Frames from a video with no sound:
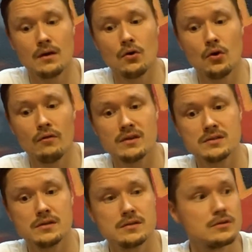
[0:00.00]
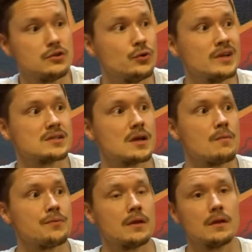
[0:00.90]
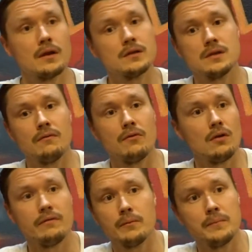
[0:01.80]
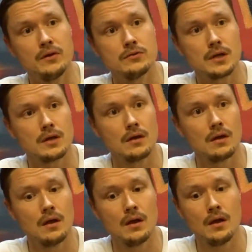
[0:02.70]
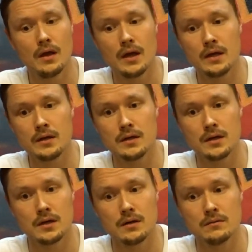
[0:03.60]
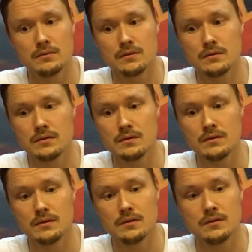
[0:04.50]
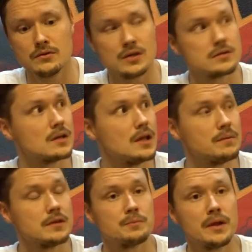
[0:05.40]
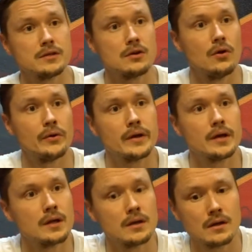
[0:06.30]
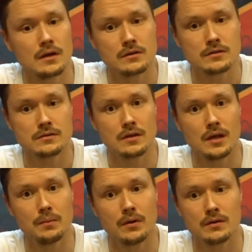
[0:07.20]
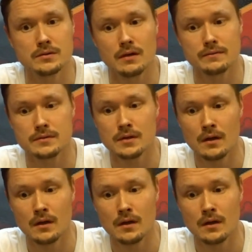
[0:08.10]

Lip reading: all of us is doing something that is involving music, and just to keep this place going, and just to keep ourselves